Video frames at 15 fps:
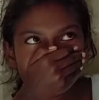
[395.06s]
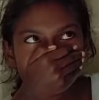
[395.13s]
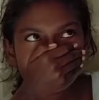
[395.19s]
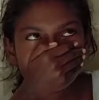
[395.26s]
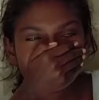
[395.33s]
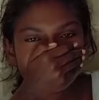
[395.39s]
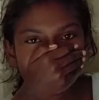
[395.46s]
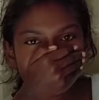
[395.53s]

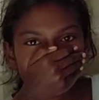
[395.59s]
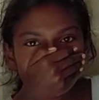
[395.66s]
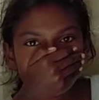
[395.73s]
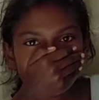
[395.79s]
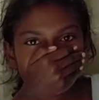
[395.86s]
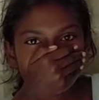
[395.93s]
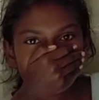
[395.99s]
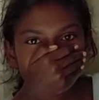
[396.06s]

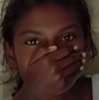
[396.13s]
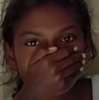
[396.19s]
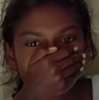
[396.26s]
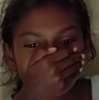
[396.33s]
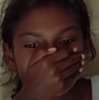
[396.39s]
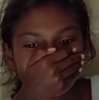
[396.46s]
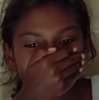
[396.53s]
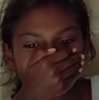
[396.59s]

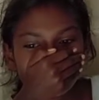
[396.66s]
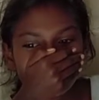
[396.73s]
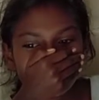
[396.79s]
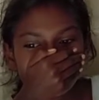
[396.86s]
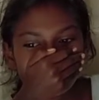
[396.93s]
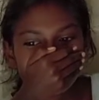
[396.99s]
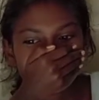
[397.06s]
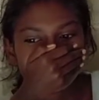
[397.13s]

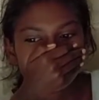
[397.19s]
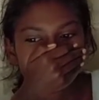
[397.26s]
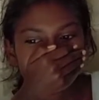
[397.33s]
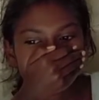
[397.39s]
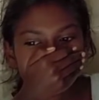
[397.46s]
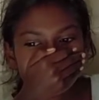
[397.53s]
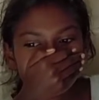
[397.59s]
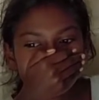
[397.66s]

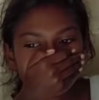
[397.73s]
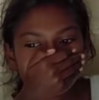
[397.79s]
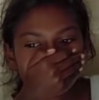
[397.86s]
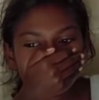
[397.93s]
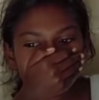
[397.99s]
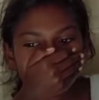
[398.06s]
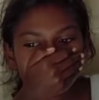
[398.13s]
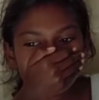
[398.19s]

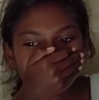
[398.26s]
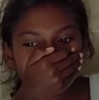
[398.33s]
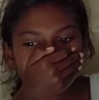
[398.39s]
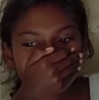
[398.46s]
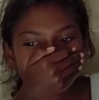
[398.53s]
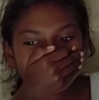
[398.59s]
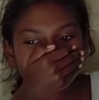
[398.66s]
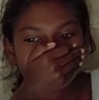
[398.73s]

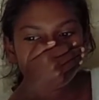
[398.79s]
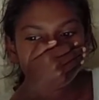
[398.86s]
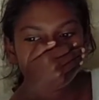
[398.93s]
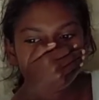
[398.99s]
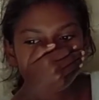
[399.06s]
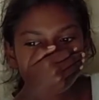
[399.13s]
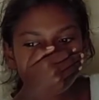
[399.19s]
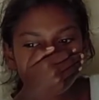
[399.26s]

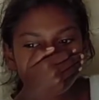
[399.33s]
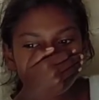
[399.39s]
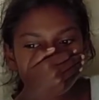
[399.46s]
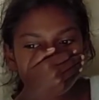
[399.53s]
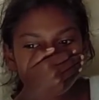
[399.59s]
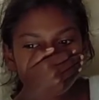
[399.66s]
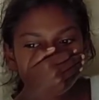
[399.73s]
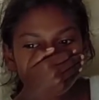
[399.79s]

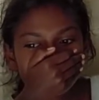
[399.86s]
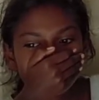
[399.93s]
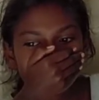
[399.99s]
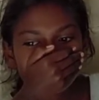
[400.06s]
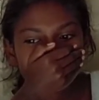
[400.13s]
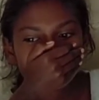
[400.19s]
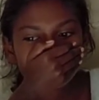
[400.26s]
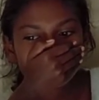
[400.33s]

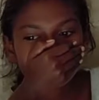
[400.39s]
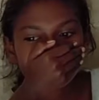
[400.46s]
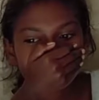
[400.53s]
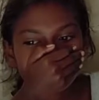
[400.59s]
(silent)